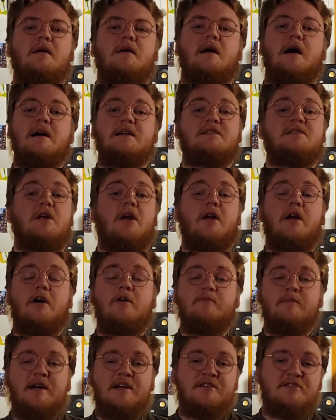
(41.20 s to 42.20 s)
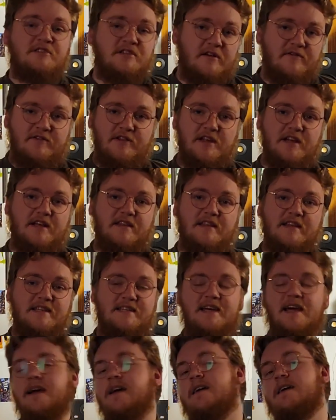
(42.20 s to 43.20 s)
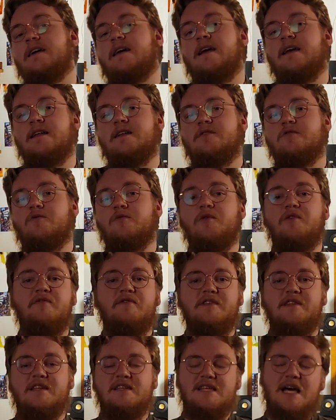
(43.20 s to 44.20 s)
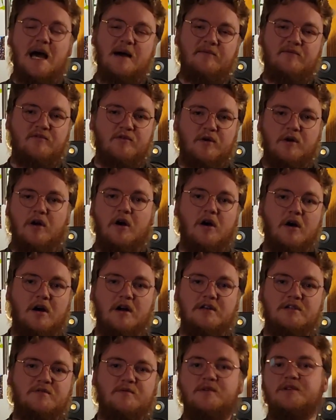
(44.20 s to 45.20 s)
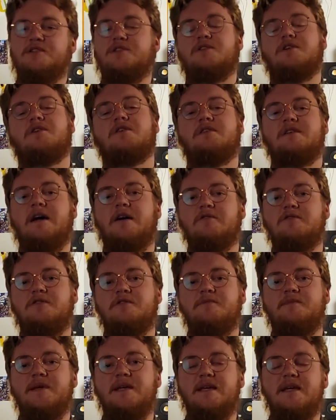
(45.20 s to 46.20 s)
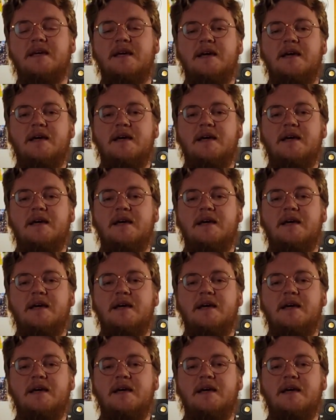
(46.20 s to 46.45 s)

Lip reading: I started out by shuffling the deck and removing the top 4 cards, which turned out to be